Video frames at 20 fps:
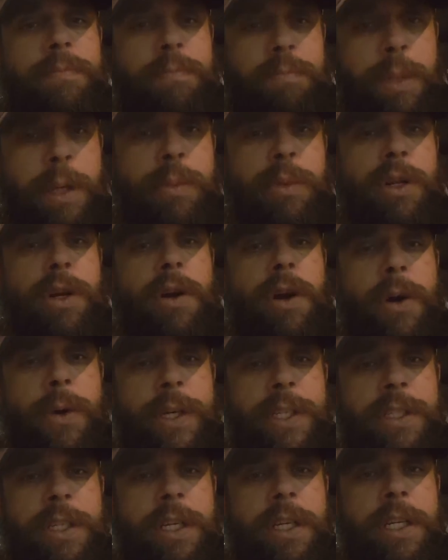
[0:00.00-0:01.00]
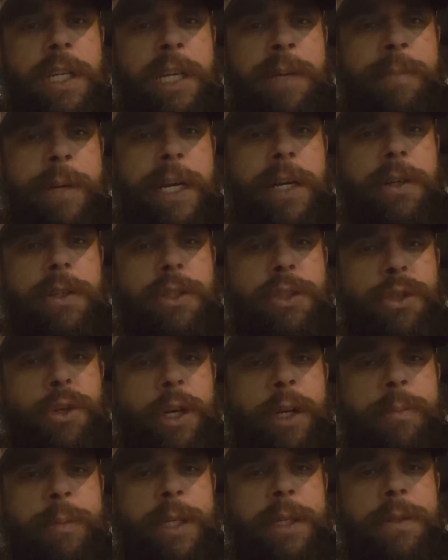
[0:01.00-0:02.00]
people are always going to need medical
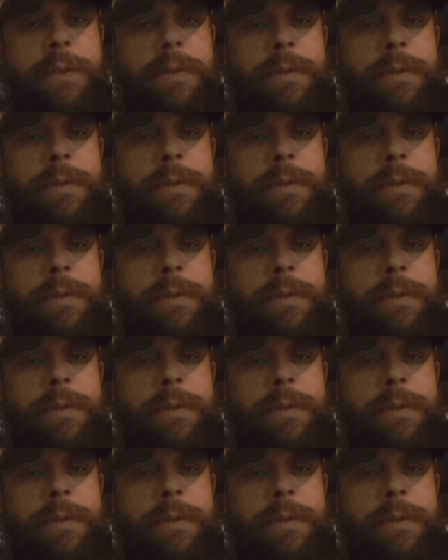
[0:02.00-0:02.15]
treatment.